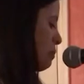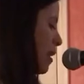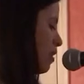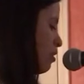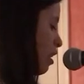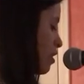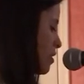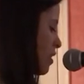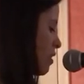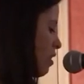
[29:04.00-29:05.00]
In my
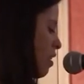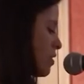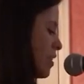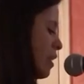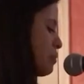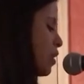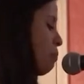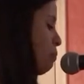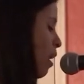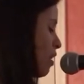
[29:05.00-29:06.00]
closet are taped
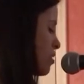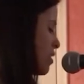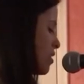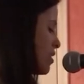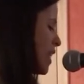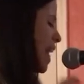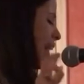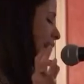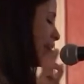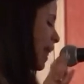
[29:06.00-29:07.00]
up boxes
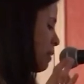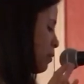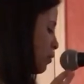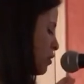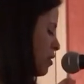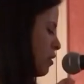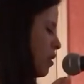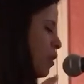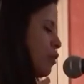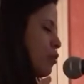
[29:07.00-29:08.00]
labeled
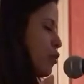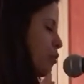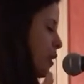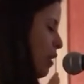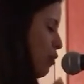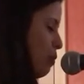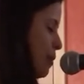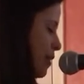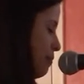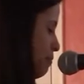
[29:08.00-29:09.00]
"Do Not
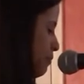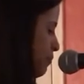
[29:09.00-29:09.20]
Open."